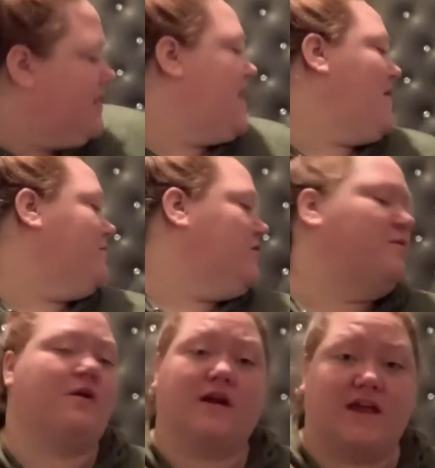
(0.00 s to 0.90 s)
that one will
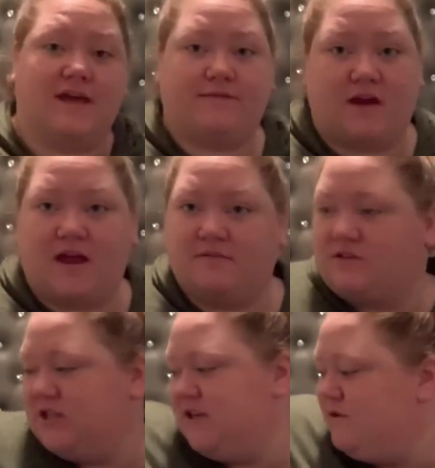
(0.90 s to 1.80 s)
work. If not,
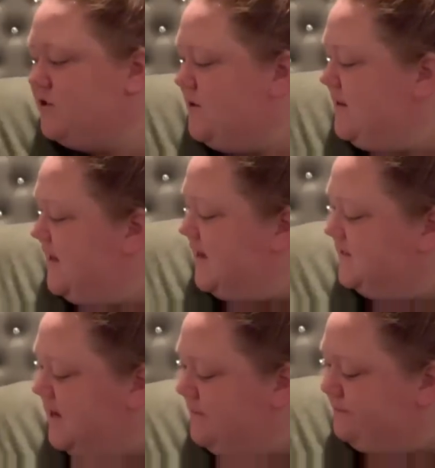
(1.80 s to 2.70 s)
she can return it, like I
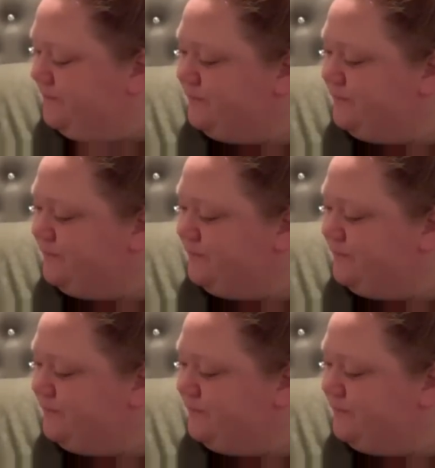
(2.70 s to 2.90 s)
said.